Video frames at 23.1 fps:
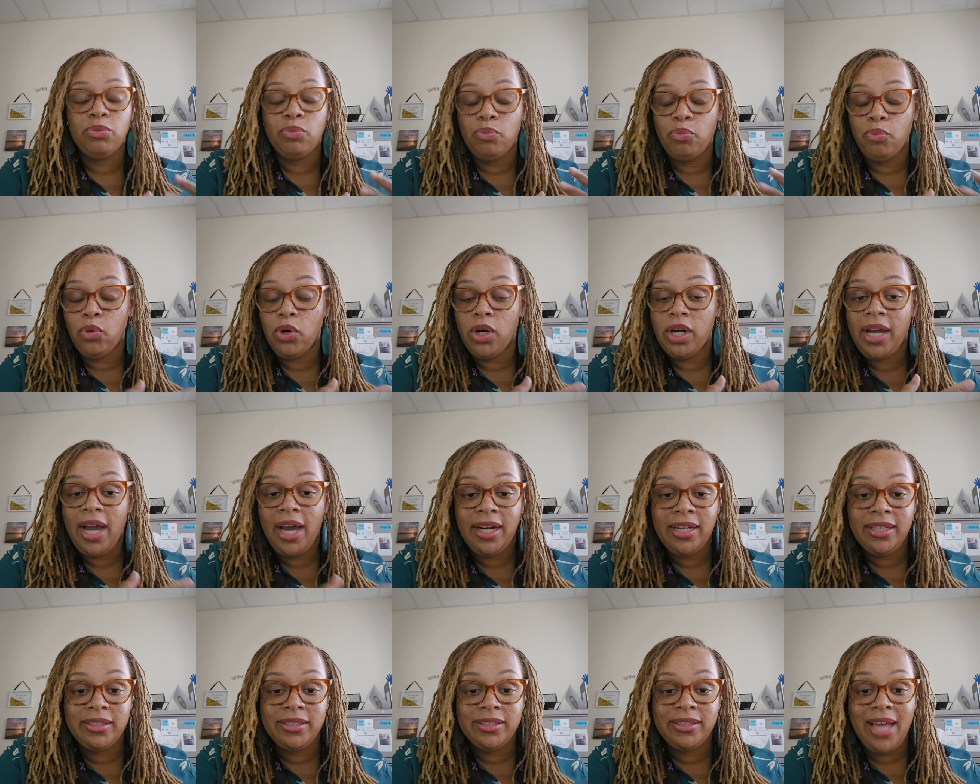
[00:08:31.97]
What
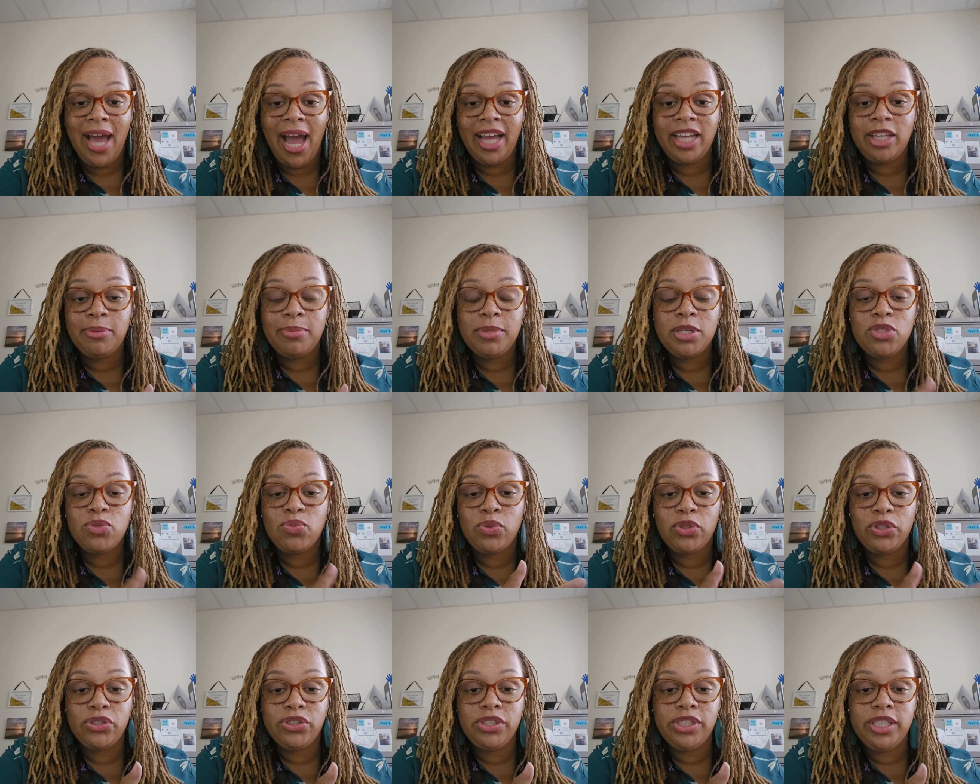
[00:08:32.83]
kind of documents
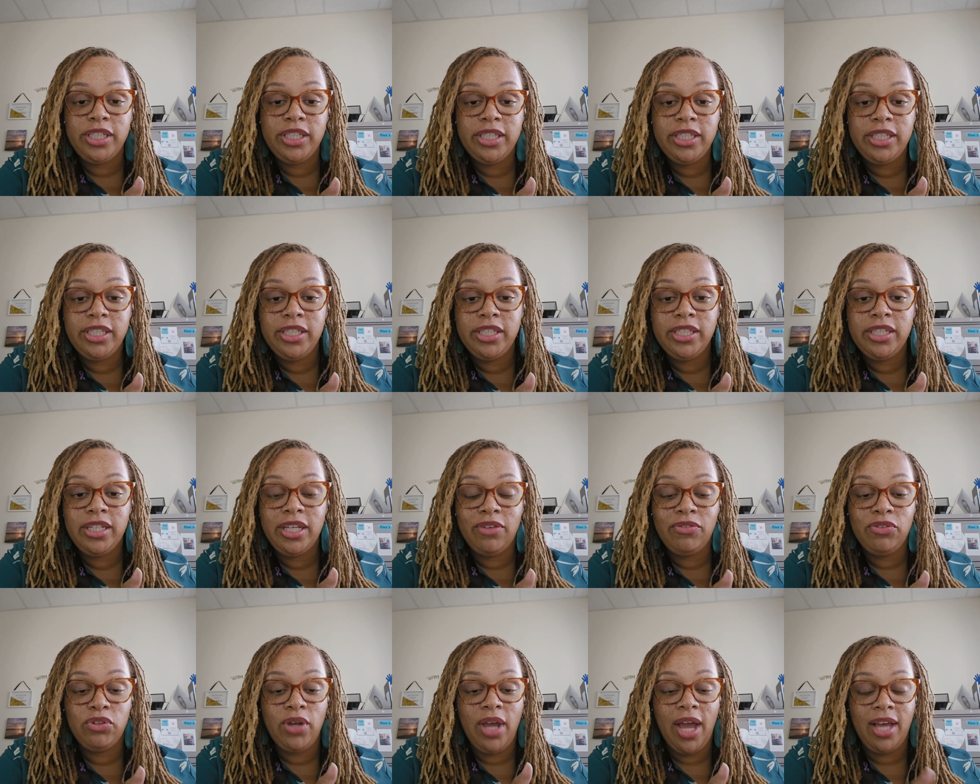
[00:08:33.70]
will you need
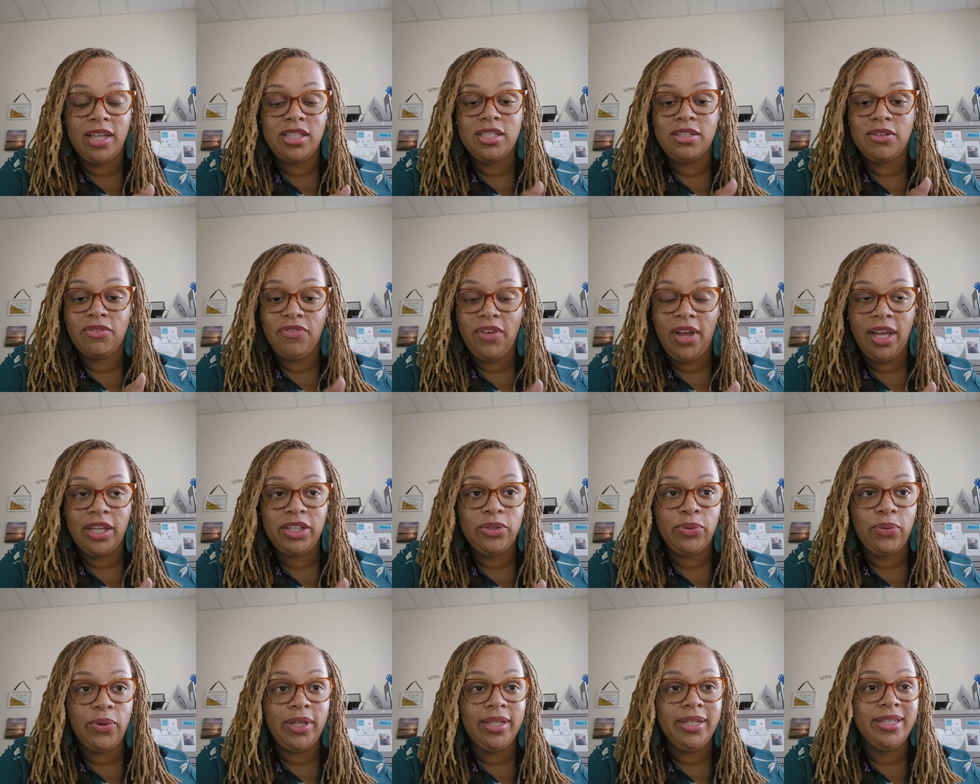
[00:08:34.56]
if you had to
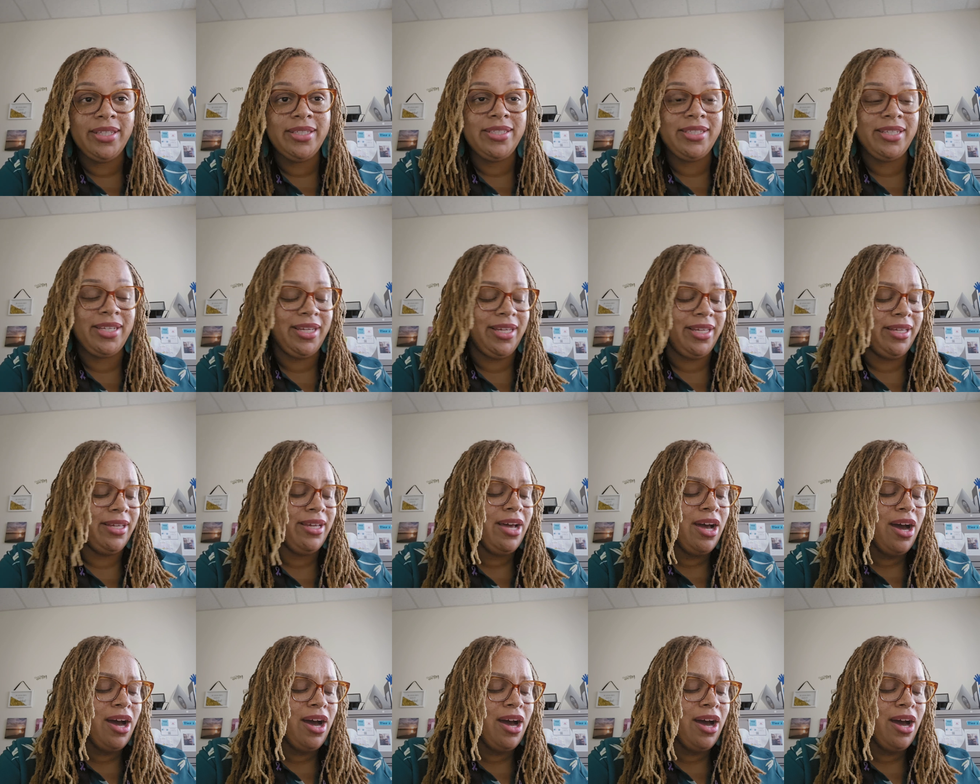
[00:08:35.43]
evacuate? Let's say